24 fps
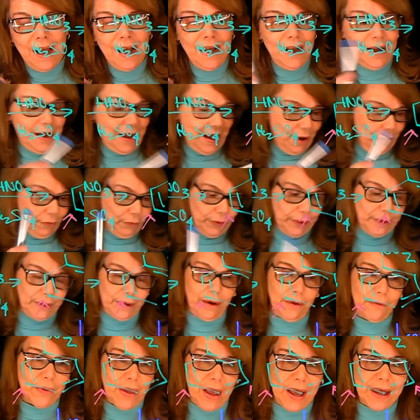aware
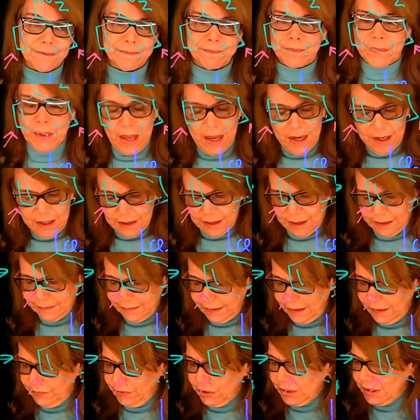of that. Let's
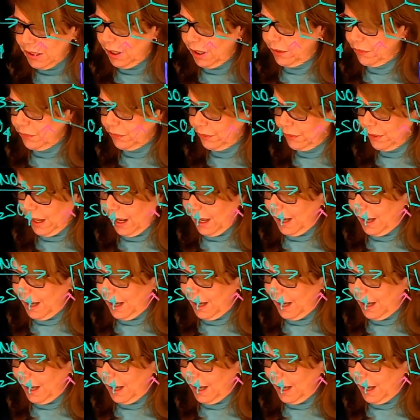give another